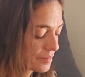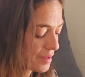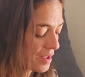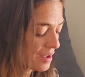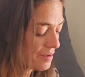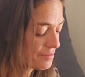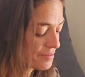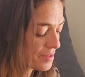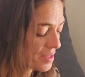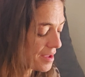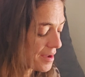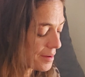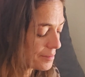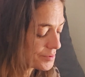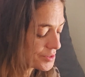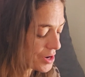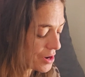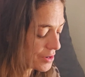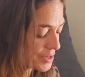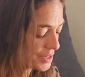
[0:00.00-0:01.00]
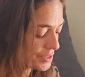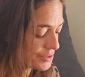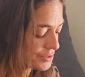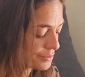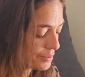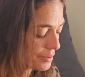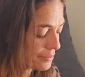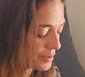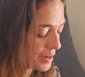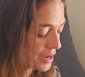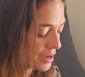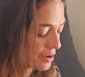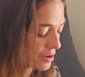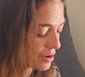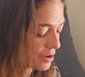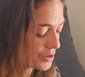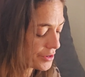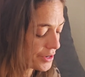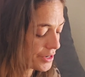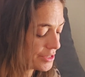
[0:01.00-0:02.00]
I feel like I'm talking to a
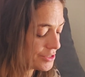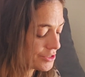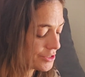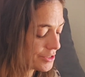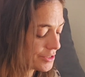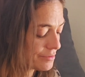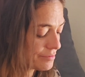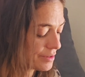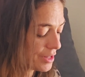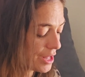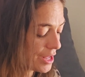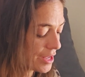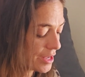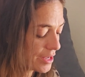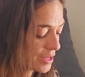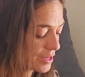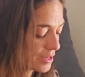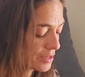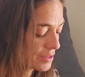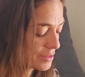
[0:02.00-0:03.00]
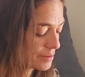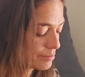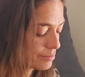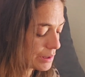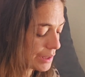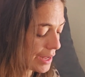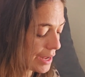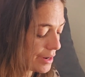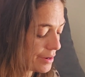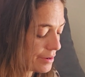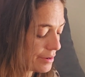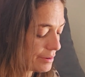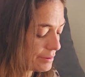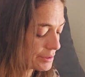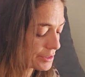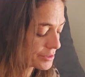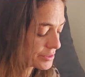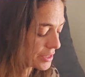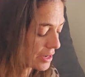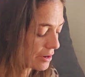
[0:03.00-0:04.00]
reincarnation of like Plato
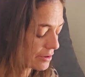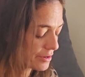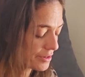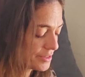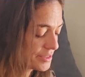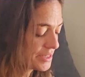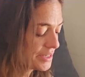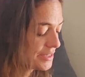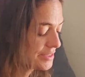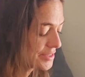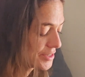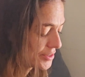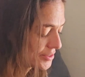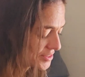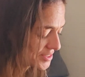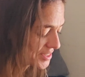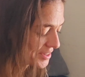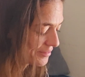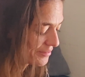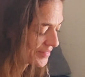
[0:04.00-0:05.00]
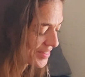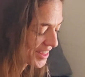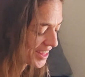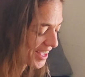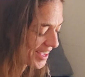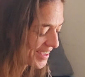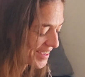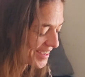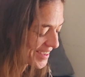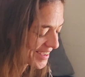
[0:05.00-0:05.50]
or Socrates or something.